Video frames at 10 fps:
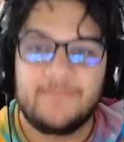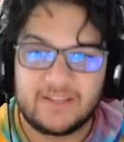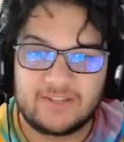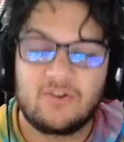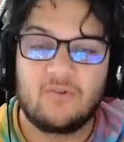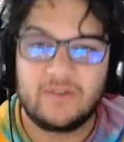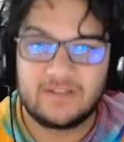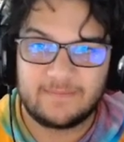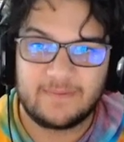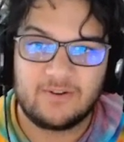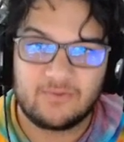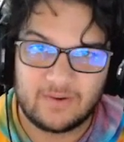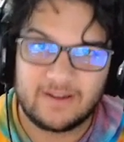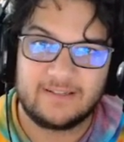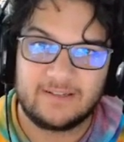is going to be
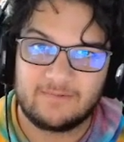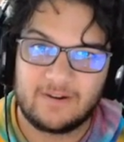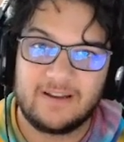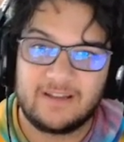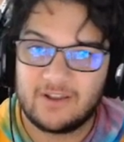crazy, right?